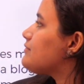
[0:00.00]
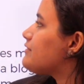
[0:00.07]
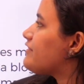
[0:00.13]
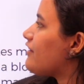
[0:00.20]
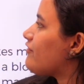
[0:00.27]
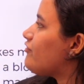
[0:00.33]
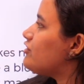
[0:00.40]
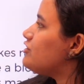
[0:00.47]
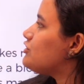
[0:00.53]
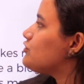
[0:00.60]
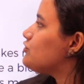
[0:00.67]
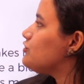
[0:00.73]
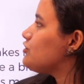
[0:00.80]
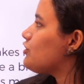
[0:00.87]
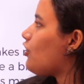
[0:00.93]
refer
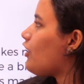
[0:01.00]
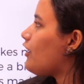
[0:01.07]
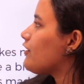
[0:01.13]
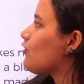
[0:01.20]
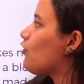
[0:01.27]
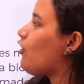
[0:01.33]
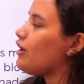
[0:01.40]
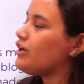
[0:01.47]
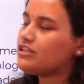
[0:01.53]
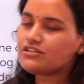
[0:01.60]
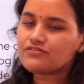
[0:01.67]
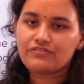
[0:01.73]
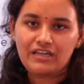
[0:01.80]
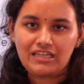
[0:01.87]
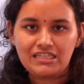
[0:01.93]
to your college
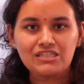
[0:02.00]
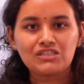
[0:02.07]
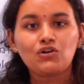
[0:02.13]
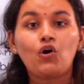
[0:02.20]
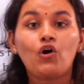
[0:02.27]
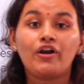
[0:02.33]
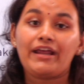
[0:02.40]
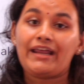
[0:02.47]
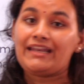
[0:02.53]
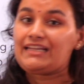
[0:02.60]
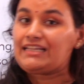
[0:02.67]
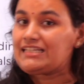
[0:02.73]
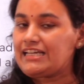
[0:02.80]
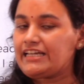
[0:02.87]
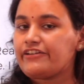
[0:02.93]
fest or
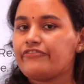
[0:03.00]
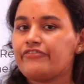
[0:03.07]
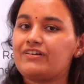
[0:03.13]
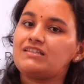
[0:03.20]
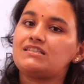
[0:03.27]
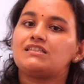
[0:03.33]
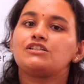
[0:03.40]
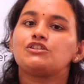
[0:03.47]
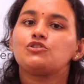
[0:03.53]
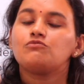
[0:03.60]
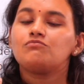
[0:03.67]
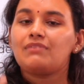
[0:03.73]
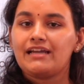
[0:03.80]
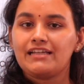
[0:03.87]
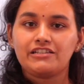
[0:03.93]
any tech fest that you
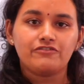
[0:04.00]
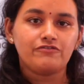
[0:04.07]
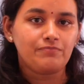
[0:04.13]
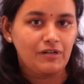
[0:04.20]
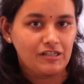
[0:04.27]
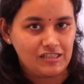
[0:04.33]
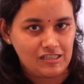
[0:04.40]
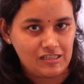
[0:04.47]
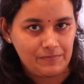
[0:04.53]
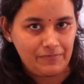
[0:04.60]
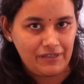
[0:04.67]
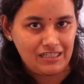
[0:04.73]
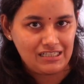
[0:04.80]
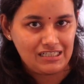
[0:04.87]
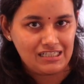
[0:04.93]
might have
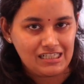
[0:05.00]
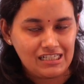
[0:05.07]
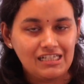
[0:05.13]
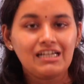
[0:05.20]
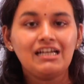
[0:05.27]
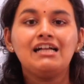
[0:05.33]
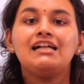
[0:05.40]
participated in.